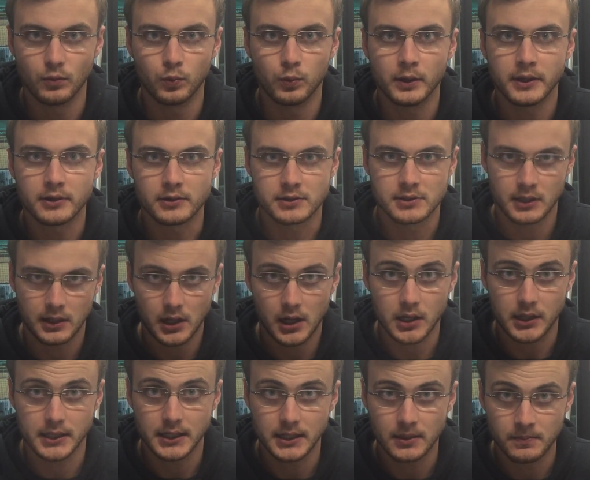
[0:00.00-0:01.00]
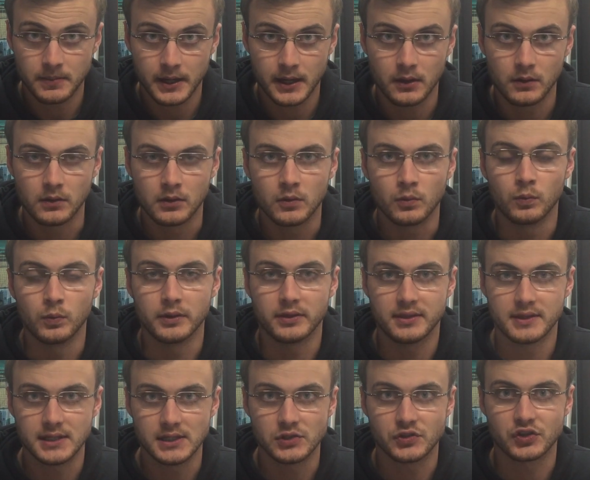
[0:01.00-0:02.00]
we are talking about with
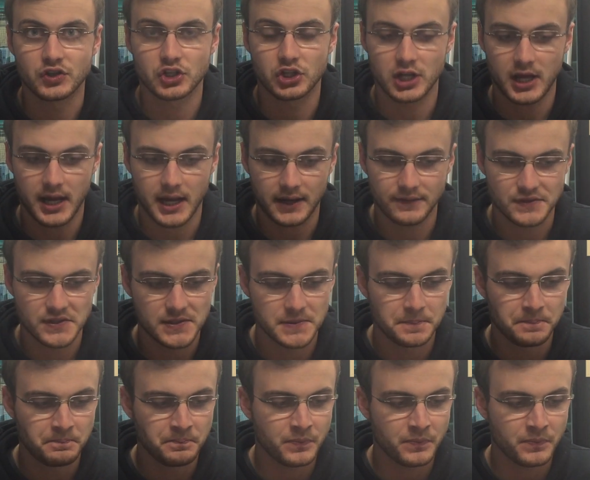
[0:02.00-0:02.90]
these shafts.